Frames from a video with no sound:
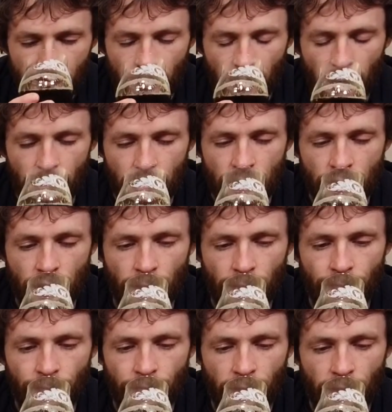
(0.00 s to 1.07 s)
yeah, just a
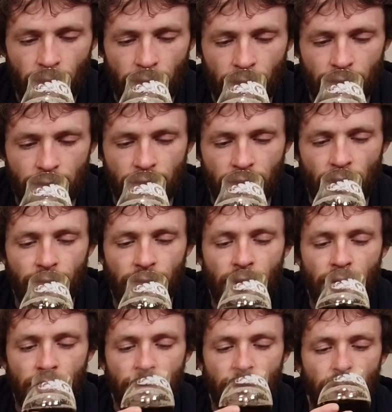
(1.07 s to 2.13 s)
interesting to have it
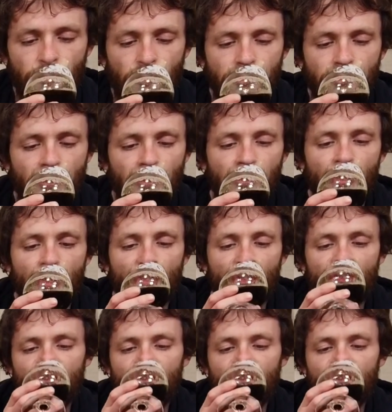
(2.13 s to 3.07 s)
kind of side by side.